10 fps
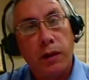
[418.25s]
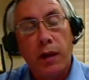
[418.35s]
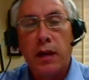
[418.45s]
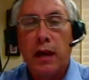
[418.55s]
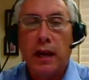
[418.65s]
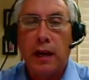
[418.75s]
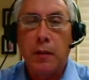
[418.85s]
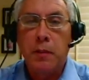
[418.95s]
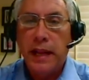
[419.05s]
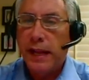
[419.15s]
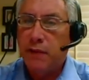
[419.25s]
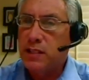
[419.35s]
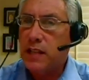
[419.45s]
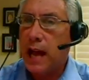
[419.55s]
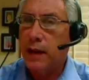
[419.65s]
Um, if
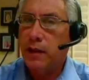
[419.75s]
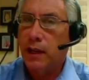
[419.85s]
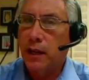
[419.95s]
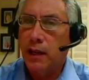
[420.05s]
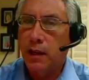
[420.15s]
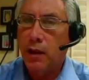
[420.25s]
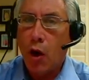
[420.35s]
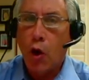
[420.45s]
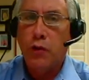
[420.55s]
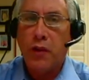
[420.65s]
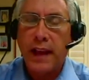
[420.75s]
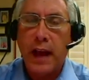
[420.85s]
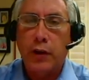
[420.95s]
it's got uh, over the counter